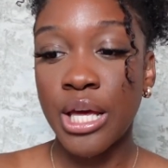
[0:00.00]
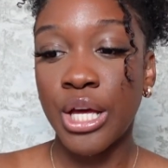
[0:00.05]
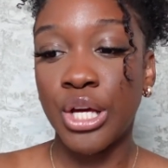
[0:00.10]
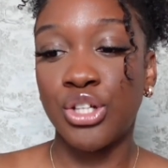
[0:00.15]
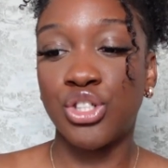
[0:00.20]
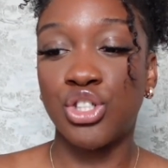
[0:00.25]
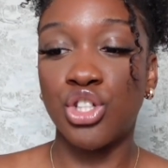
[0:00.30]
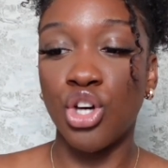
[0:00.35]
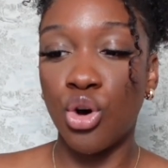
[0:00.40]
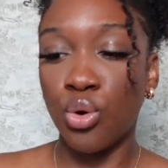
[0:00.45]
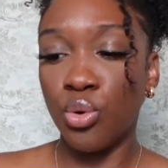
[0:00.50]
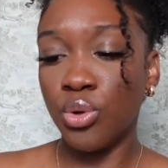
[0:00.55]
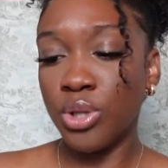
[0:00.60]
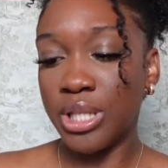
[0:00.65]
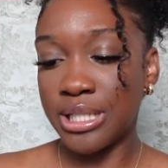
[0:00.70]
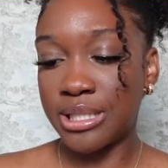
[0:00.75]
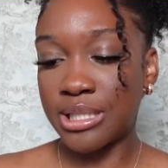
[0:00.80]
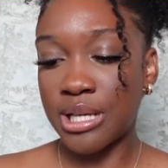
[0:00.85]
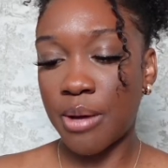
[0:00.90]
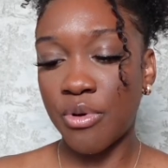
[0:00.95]
So
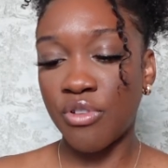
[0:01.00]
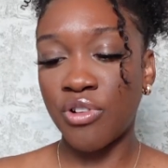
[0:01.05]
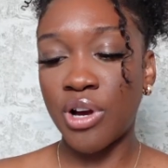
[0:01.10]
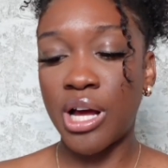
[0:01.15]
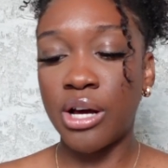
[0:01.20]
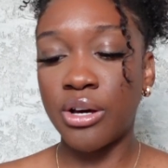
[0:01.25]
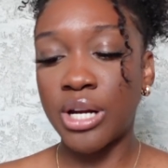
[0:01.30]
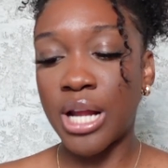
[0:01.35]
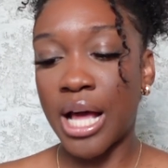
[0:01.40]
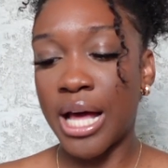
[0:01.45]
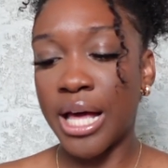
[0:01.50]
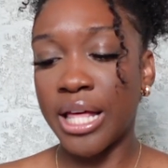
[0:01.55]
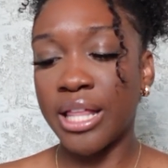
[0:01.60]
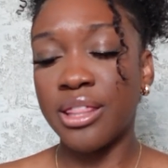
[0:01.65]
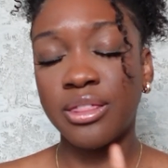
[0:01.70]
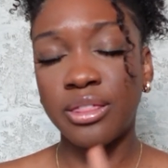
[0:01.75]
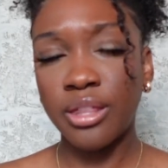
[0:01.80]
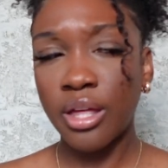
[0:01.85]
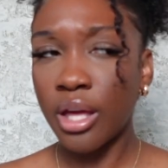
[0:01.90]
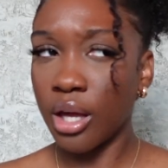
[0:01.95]
this time around, I
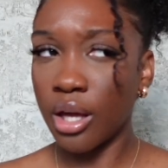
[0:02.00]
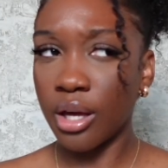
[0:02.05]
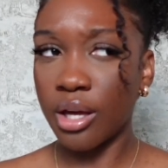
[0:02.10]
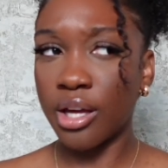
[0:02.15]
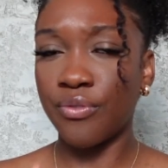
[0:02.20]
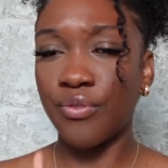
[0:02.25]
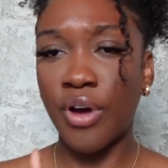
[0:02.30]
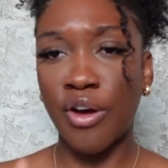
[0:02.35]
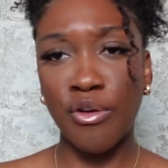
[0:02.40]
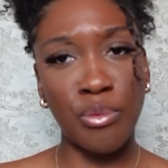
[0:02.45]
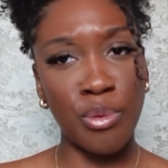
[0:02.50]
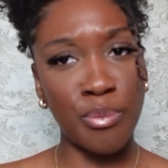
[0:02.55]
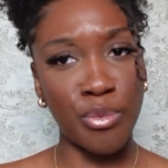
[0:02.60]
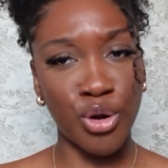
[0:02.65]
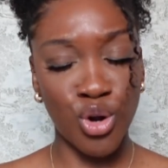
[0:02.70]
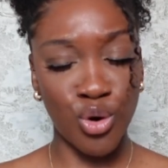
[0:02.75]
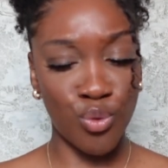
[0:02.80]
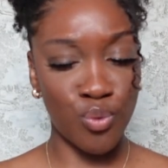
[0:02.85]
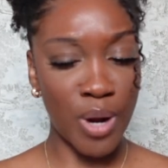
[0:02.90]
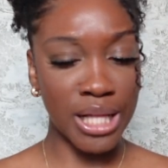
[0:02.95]
think, if I remember
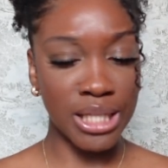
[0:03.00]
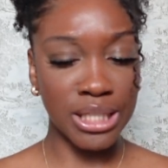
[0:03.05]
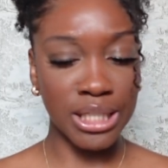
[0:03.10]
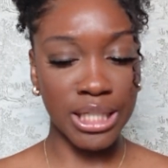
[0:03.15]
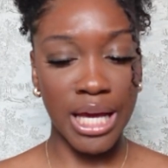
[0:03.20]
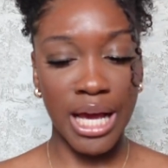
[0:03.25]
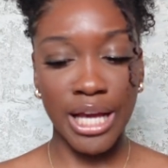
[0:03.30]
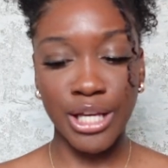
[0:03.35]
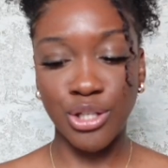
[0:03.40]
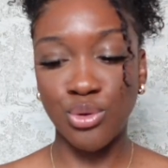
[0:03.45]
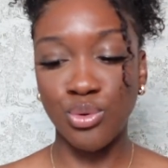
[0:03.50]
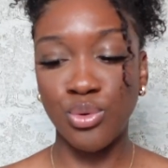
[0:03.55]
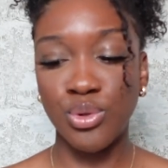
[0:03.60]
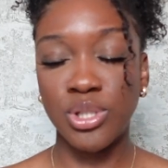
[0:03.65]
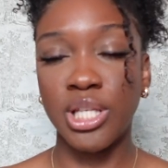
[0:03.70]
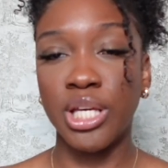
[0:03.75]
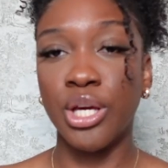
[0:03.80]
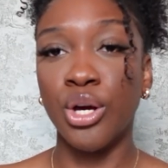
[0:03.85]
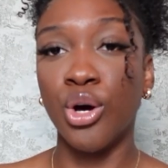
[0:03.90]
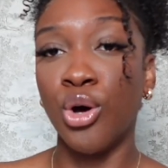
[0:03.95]
correctly, I used
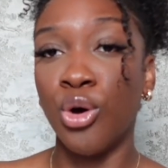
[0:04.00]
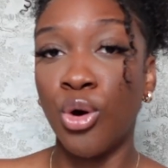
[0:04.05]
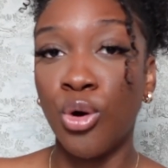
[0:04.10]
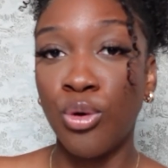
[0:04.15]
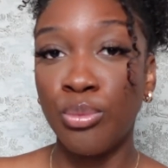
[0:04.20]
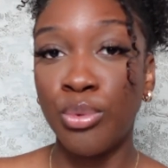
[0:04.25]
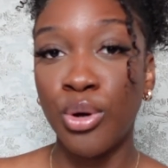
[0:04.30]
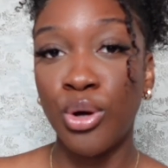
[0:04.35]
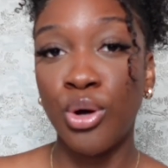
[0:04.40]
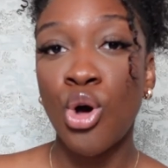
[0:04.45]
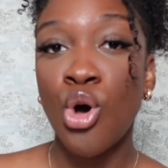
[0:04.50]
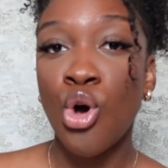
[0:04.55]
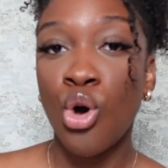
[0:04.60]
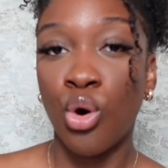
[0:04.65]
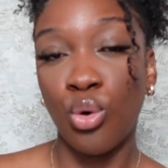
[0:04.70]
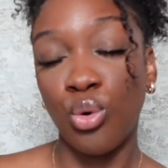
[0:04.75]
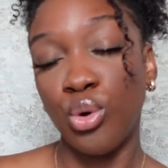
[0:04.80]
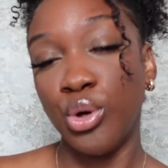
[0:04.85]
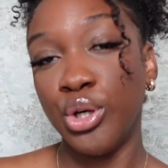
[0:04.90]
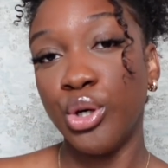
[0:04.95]
the jojoba
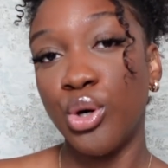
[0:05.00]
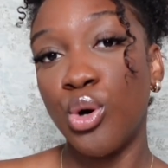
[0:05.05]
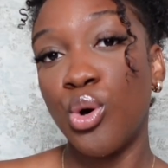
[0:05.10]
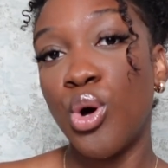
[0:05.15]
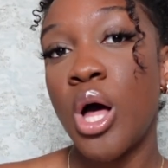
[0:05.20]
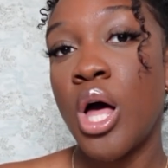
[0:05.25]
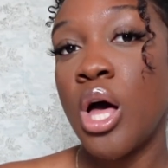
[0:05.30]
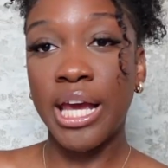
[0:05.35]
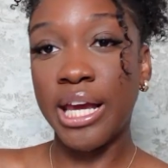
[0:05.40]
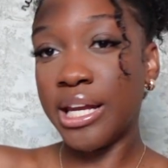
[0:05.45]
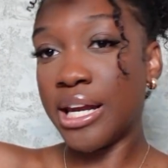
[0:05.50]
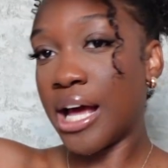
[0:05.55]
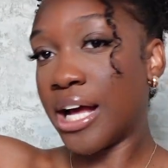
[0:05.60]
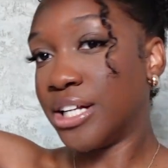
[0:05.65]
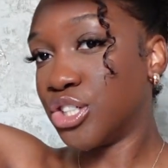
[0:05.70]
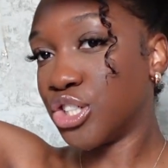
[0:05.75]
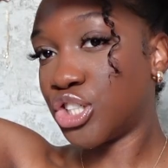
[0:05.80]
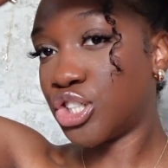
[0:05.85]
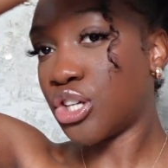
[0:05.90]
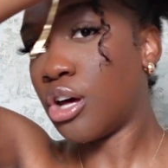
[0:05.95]
oil and I
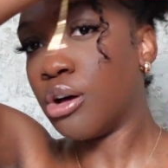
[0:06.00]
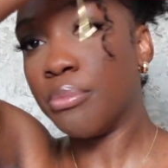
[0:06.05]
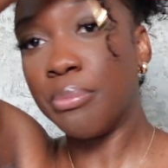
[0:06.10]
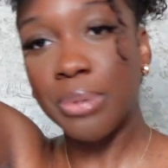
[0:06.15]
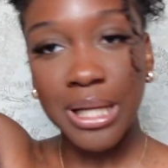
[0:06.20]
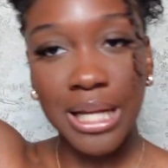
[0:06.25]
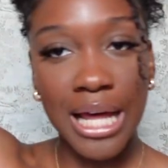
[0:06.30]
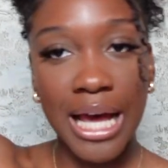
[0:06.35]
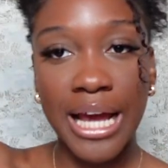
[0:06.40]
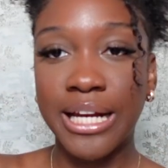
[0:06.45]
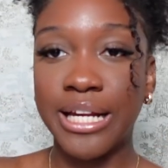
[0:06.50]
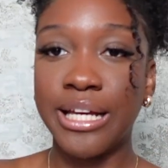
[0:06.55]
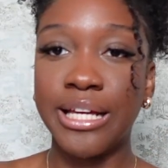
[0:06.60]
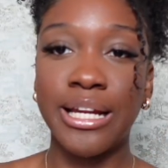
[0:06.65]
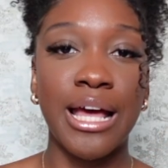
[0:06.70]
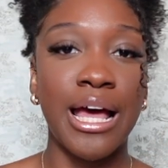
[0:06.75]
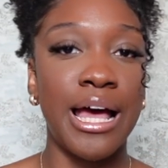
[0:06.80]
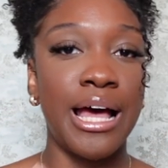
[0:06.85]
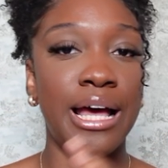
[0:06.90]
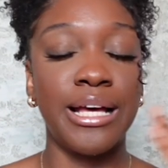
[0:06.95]
just applied
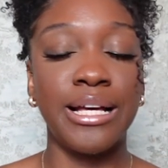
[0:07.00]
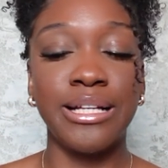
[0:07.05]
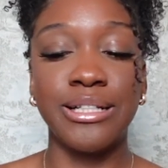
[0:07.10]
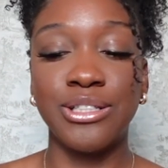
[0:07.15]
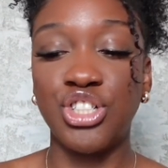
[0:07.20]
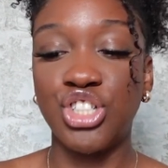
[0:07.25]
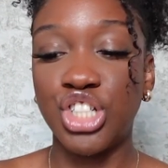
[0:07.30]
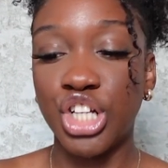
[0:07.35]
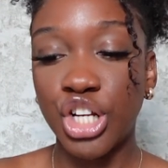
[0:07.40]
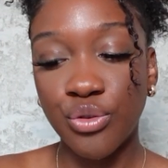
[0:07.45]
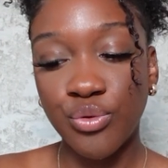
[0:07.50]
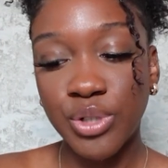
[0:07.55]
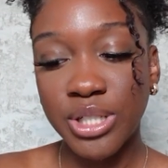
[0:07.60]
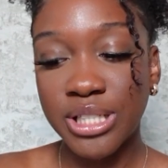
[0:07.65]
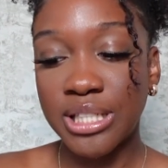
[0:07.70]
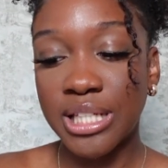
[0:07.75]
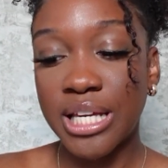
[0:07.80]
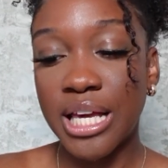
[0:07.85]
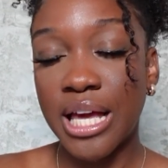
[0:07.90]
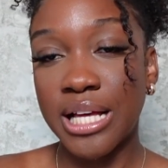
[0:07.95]
it as
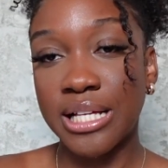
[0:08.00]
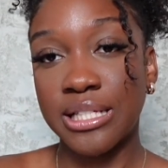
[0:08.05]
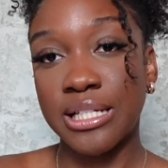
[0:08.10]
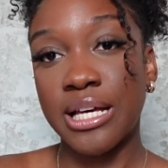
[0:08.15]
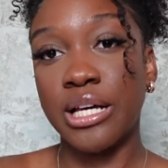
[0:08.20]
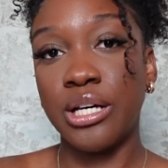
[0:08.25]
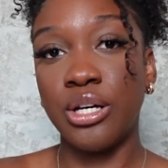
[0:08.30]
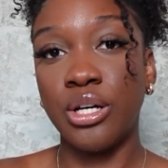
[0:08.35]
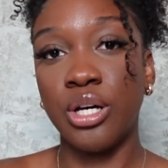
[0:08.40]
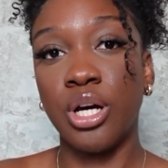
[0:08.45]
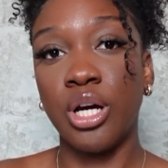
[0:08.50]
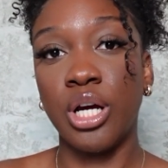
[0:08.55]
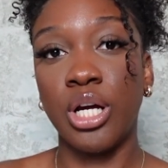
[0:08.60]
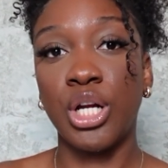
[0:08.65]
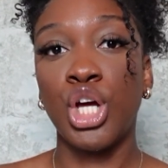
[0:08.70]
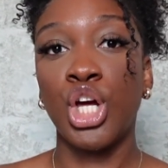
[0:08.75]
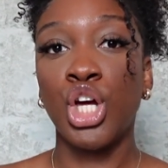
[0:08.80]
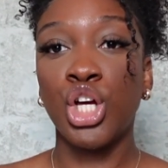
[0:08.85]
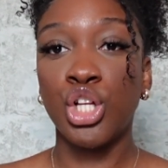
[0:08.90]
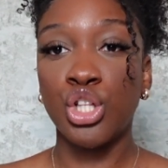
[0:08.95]
generously as I could
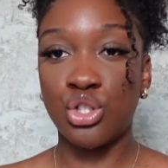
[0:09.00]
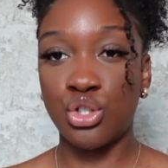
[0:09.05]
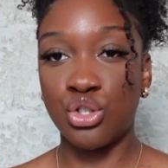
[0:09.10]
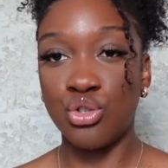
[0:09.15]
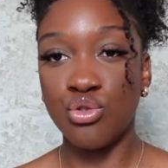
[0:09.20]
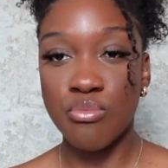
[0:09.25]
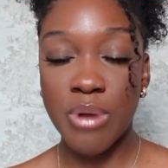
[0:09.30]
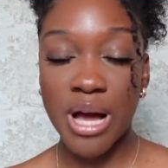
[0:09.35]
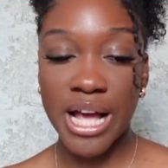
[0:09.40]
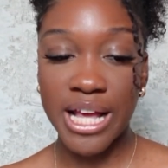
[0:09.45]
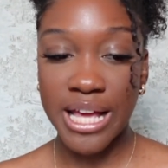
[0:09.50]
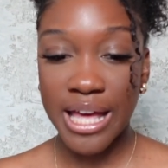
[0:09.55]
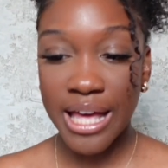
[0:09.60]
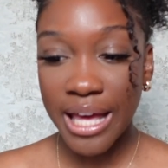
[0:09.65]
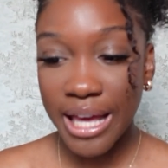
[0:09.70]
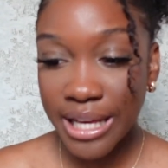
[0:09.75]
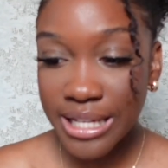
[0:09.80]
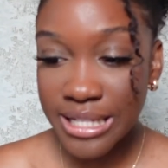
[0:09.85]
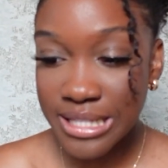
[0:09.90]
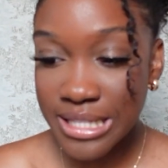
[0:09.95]
to my
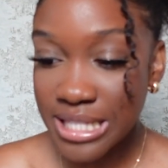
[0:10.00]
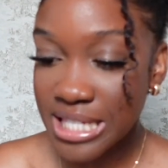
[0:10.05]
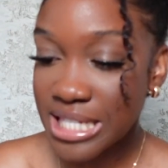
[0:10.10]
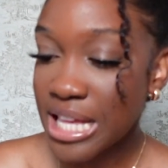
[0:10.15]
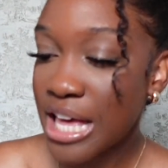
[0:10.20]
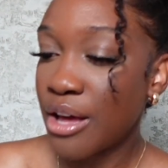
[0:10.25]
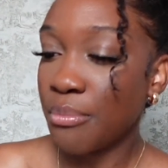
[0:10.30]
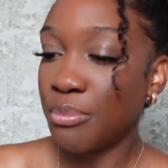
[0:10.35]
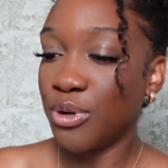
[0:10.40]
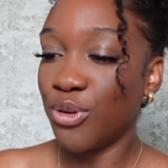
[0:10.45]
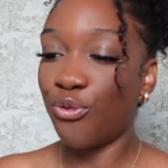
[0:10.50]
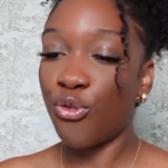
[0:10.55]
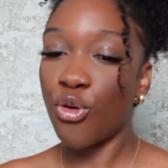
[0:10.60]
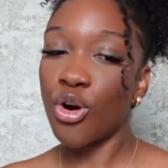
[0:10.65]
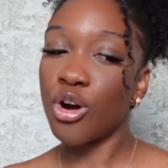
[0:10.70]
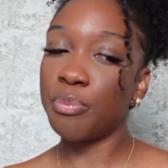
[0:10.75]
ends before